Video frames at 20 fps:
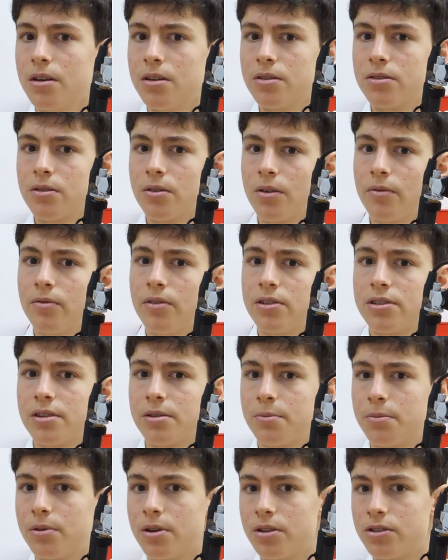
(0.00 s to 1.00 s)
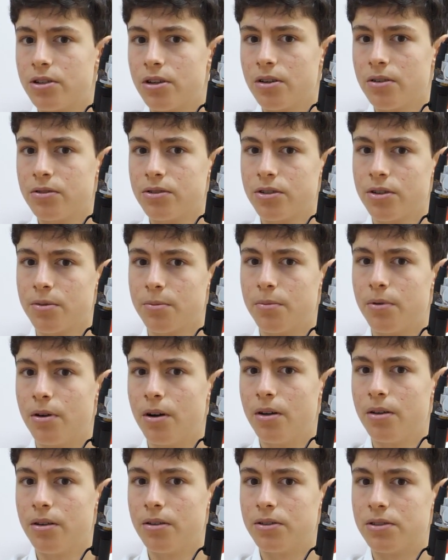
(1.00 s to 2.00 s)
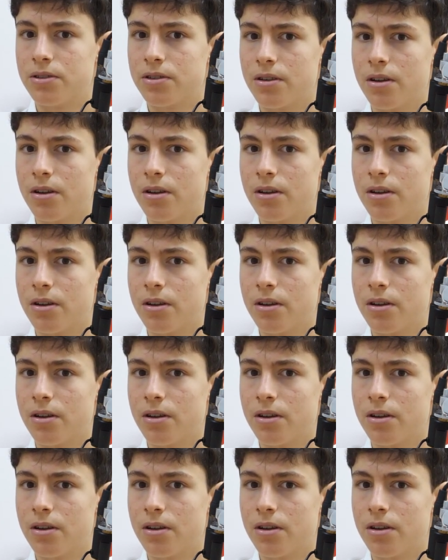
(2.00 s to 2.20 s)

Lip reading: it's obviously pretty challenging, but it's